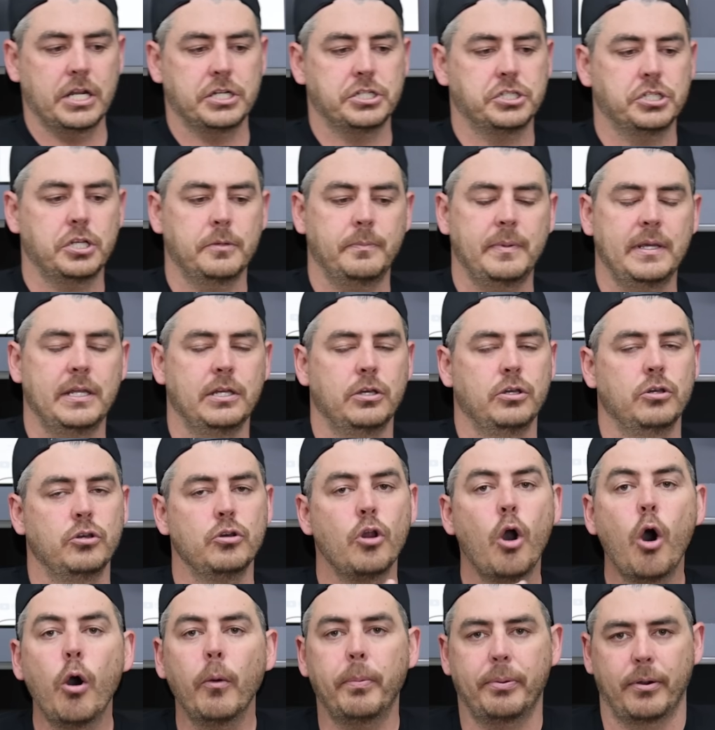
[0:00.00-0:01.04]
It should be
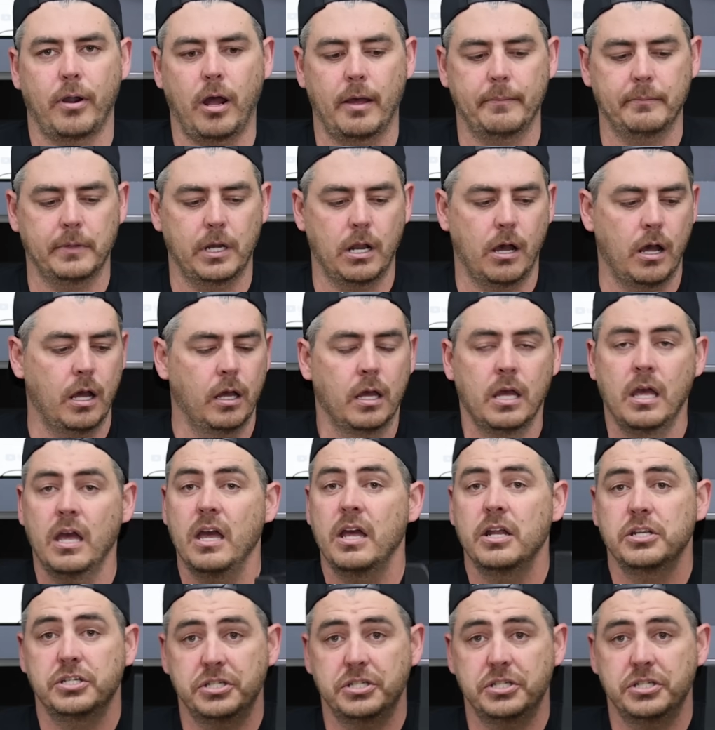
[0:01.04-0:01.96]
no problem at all.